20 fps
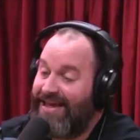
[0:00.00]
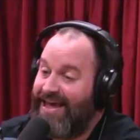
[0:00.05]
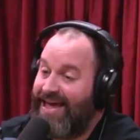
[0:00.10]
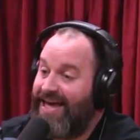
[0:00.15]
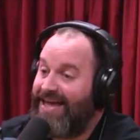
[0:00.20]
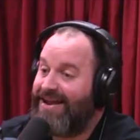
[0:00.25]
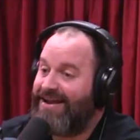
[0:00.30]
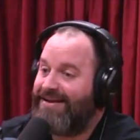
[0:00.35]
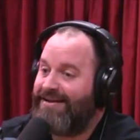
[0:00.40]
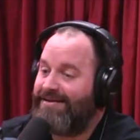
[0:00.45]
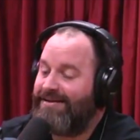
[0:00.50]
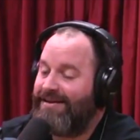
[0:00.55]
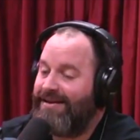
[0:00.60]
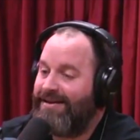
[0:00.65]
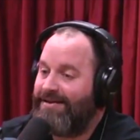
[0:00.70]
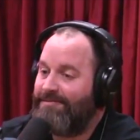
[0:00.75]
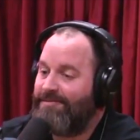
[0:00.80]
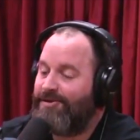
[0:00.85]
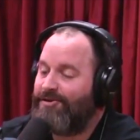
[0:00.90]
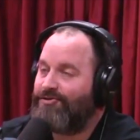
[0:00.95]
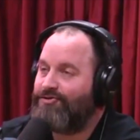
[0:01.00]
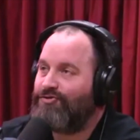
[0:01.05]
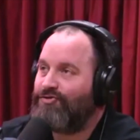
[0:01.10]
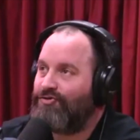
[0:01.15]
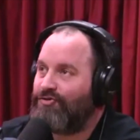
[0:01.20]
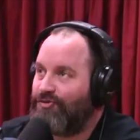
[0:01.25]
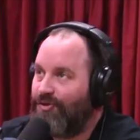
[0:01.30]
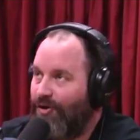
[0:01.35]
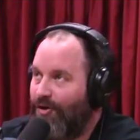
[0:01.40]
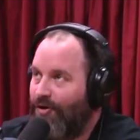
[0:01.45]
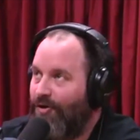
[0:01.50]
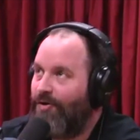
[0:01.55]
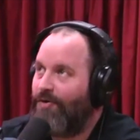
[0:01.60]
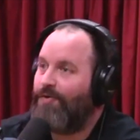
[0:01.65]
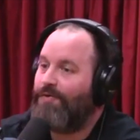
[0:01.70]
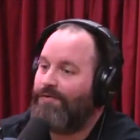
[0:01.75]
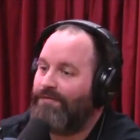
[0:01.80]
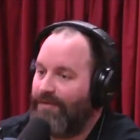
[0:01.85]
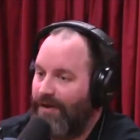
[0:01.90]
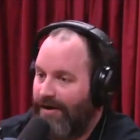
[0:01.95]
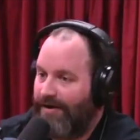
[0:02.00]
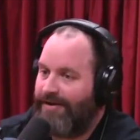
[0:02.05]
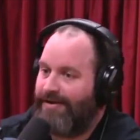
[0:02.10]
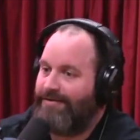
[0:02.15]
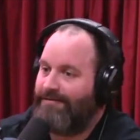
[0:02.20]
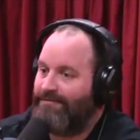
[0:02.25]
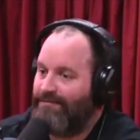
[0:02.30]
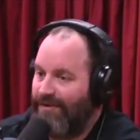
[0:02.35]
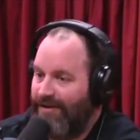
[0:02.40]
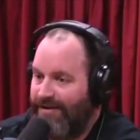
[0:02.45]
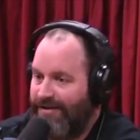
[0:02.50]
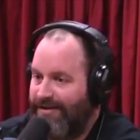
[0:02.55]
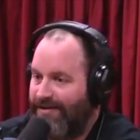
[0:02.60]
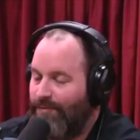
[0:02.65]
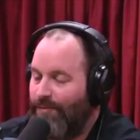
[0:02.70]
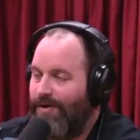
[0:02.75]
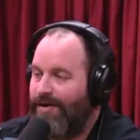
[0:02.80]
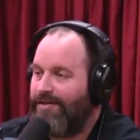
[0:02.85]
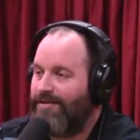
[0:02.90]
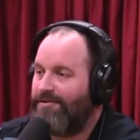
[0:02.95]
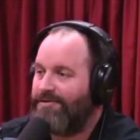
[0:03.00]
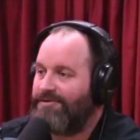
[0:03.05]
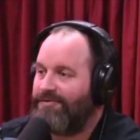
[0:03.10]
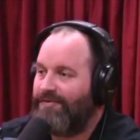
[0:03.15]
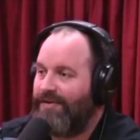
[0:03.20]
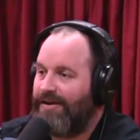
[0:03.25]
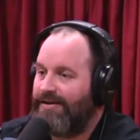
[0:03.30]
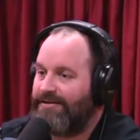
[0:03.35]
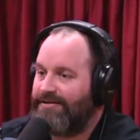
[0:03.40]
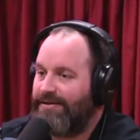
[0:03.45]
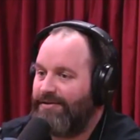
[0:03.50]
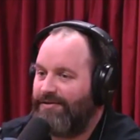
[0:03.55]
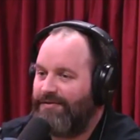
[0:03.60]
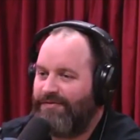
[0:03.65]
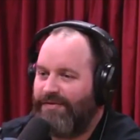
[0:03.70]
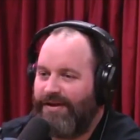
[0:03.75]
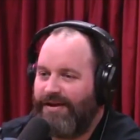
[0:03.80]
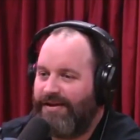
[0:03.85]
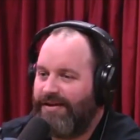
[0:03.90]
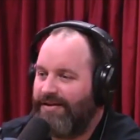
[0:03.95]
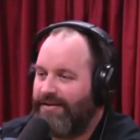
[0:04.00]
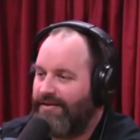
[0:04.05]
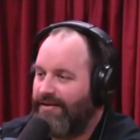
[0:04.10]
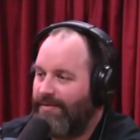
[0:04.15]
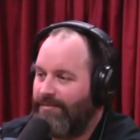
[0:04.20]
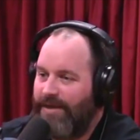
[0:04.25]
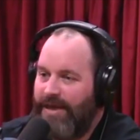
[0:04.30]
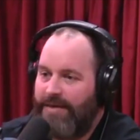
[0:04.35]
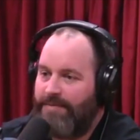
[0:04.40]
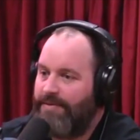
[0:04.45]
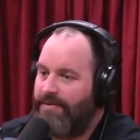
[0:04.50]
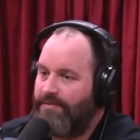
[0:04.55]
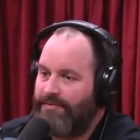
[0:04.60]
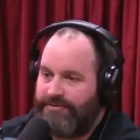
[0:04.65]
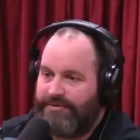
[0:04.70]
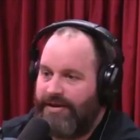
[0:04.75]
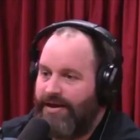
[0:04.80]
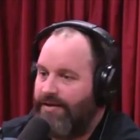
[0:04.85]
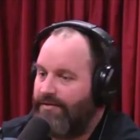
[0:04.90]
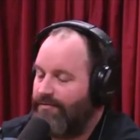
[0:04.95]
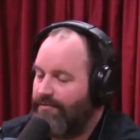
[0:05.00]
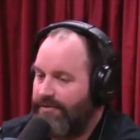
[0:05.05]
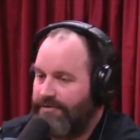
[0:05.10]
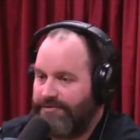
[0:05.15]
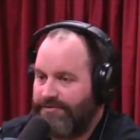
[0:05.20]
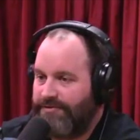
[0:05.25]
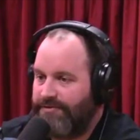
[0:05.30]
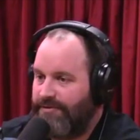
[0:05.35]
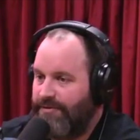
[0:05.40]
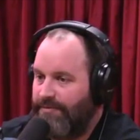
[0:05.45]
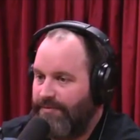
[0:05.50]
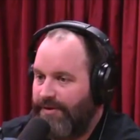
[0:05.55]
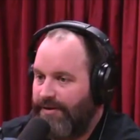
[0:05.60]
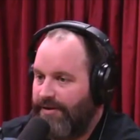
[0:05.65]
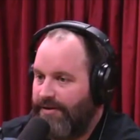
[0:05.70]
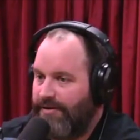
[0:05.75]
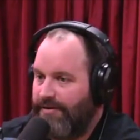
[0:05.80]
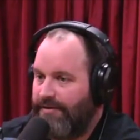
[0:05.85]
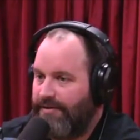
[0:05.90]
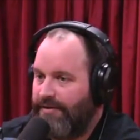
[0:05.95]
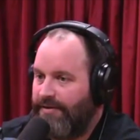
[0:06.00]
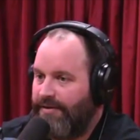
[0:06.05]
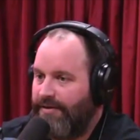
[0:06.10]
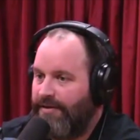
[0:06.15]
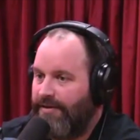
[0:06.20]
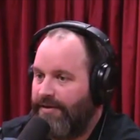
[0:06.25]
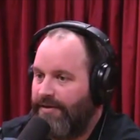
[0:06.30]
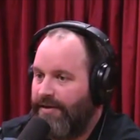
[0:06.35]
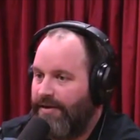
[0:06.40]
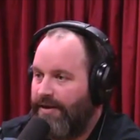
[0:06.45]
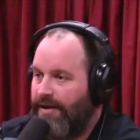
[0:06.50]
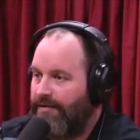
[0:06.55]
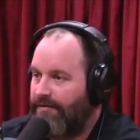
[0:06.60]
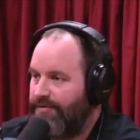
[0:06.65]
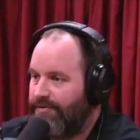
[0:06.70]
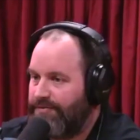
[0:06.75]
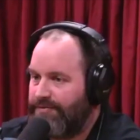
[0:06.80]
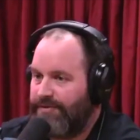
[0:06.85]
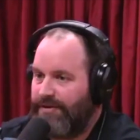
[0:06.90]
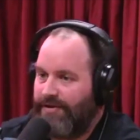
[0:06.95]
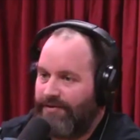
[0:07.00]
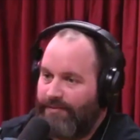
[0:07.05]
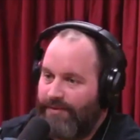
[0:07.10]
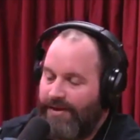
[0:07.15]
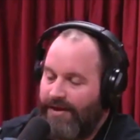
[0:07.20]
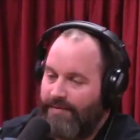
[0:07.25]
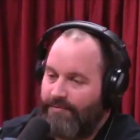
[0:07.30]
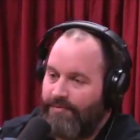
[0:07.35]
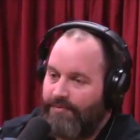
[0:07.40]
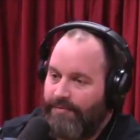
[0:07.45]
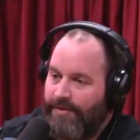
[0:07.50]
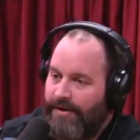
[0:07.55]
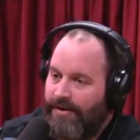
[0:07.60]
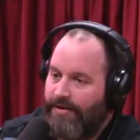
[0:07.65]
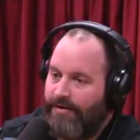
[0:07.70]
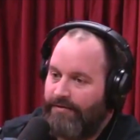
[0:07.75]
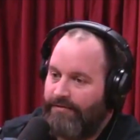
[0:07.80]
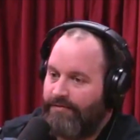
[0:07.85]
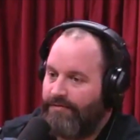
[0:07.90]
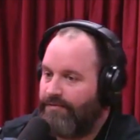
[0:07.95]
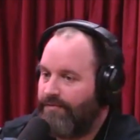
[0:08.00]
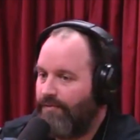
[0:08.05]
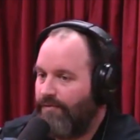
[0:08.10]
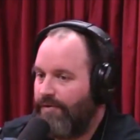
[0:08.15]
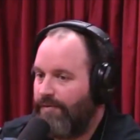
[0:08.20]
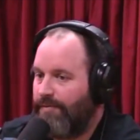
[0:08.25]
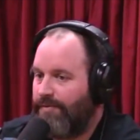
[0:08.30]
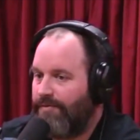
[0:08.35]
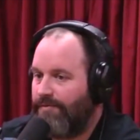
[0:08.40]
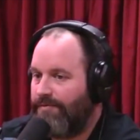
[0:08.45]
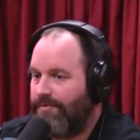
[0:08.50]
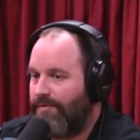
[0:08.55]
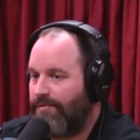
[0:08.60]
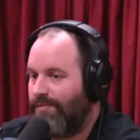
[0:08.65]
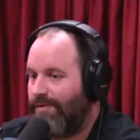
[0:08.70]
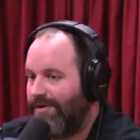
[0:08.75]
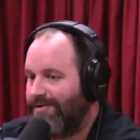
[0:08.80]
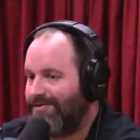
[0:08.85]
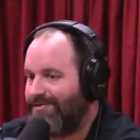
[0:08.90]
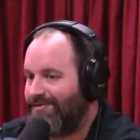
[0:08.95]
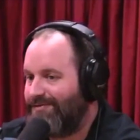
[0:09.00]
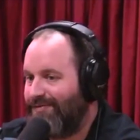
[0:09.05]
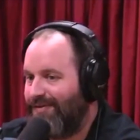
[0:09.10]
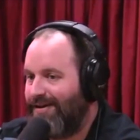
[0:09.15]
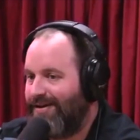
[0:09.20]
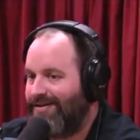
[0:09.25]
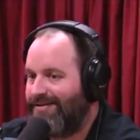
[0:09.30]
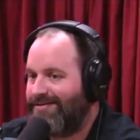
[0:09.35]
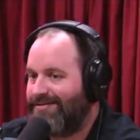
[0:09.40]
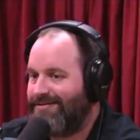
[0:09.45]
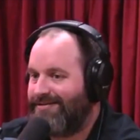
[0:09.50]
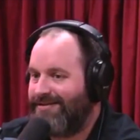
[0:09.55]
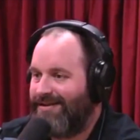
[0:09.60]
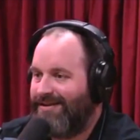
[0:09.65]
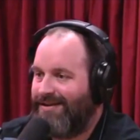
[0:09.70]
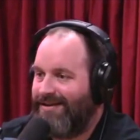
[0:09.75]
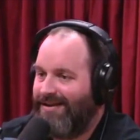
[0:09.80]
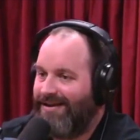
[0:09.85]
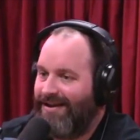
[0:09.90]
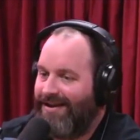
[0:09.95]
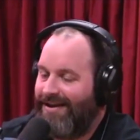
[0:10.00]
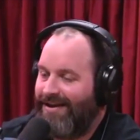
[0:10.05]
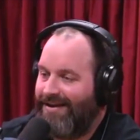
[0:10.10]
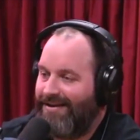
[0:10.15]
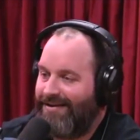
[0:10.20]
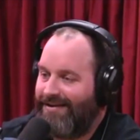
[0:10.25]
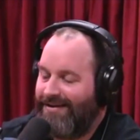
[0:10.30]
edited him so fucking funny. One of those fights they were fighting, maybe it was Alvarez or somebody, and, and Alvarez was like, "We got to prepare for Floyd. I'm gonna you know watch his fights," and